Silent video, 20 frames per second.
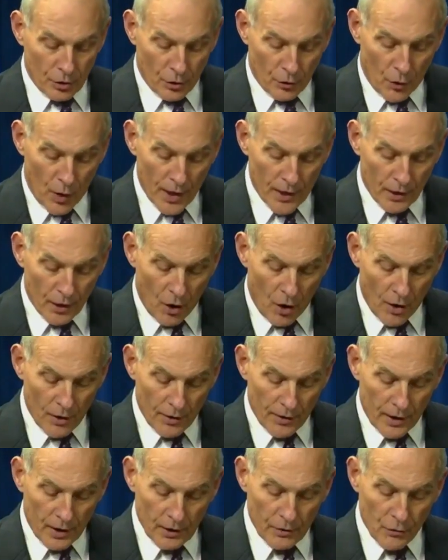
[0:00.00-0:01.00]
to create an
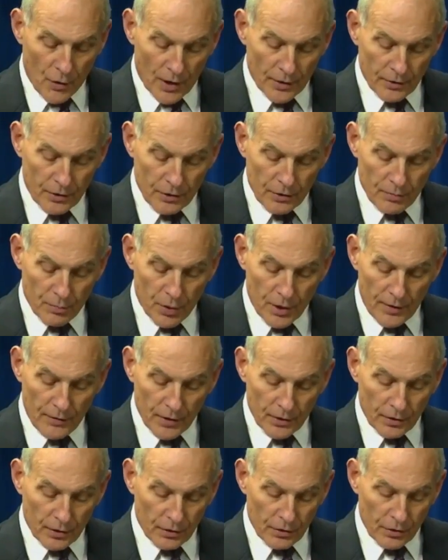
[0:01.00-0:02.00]
order that addresses
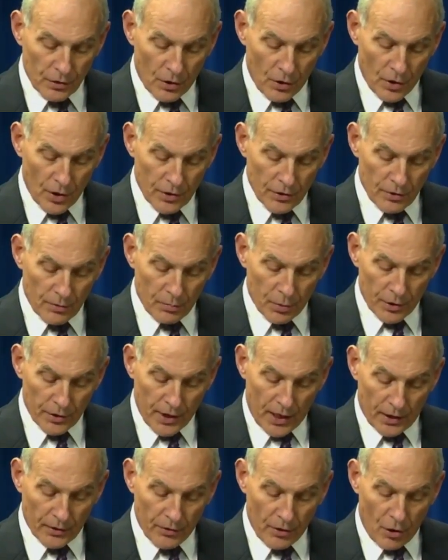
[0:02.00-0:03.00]
previous concerns and
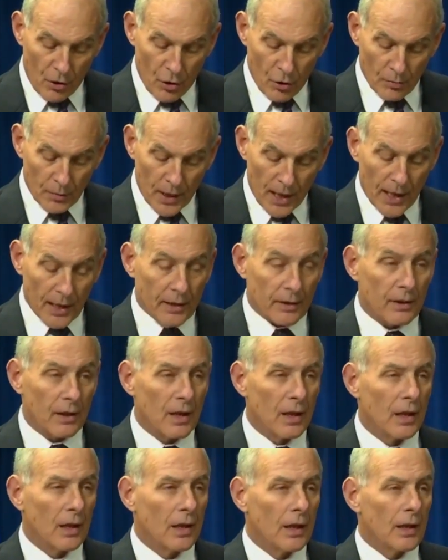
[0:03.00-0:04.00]
protects the homeland
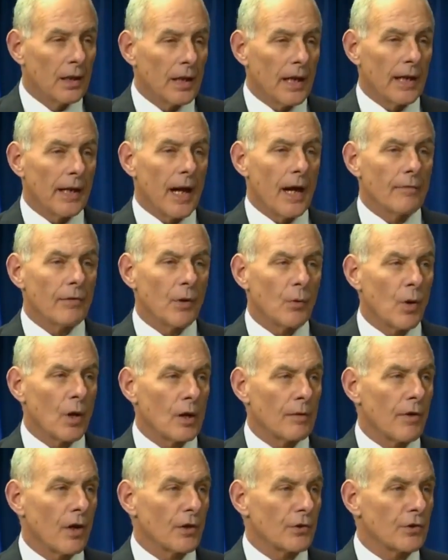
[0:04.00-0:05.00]
and every
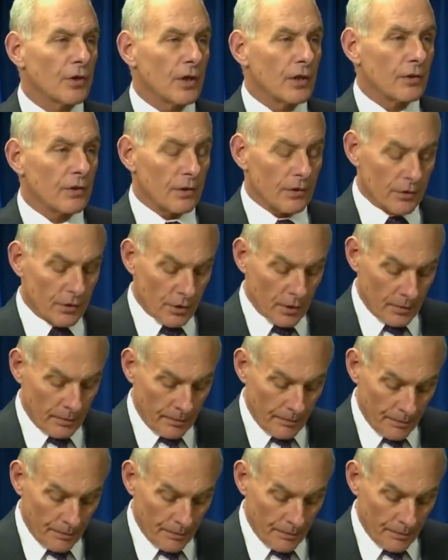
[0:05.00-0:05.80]
one of our citizens.